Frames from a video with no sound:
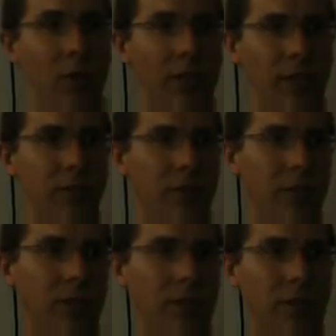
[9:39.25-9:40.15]
very
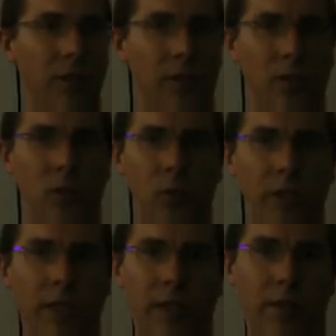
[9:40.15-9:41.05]
easily,
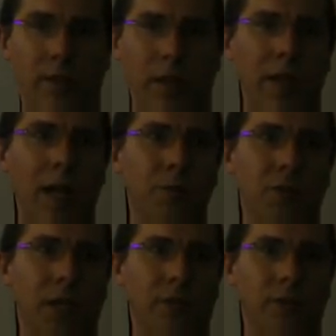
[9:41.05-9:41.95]
we get an
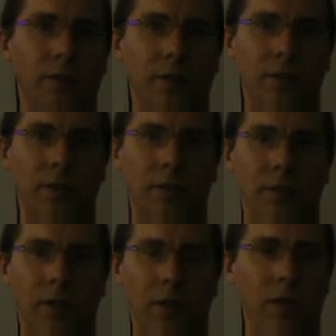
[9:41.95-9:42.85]
abstract.
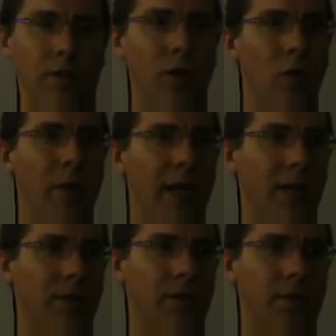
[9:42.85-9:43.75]
No
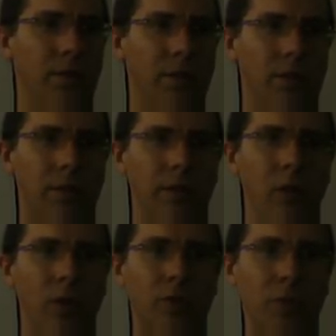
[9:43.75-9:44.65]
math,
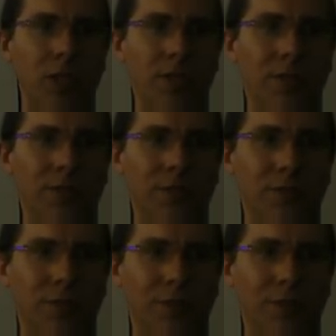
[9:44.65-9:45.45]
no expressions,